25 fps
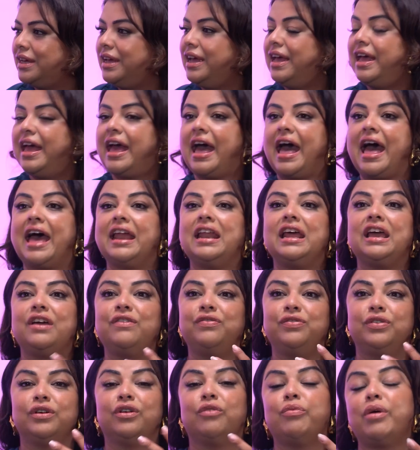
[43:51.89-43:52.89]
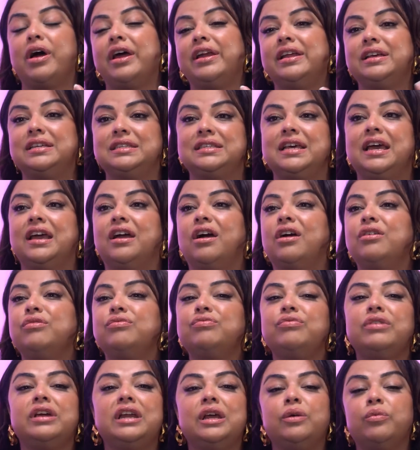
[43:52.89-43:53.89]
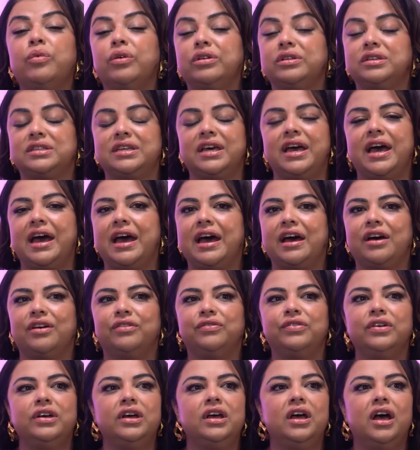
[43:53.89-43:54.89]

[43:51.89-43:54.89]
Right. And if the bride is saying, I really want to have,